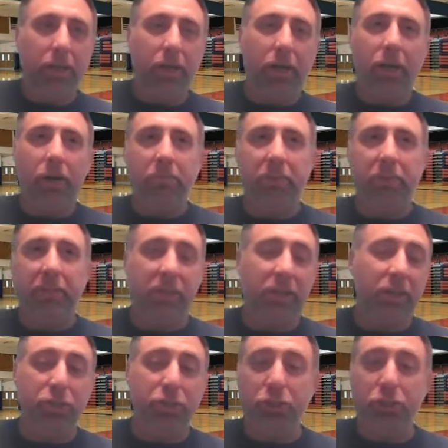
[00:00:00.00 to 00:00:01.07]
is
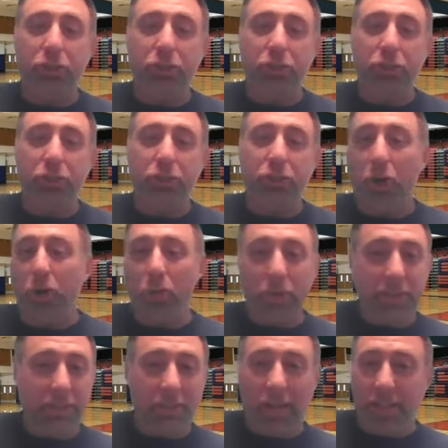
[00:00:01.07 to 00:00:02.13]
going to show once
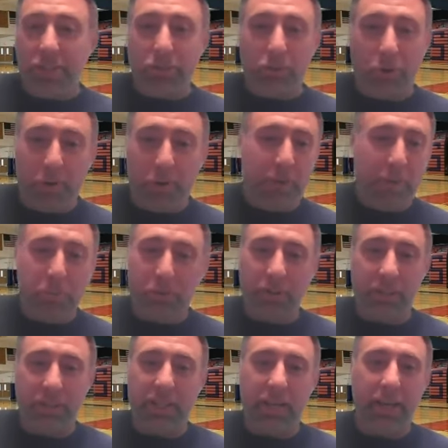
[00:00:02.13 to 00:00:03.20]
the lights are on and people are in the
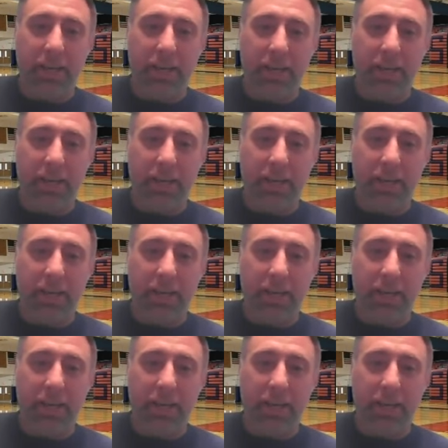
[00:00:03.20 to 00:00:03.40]
stands.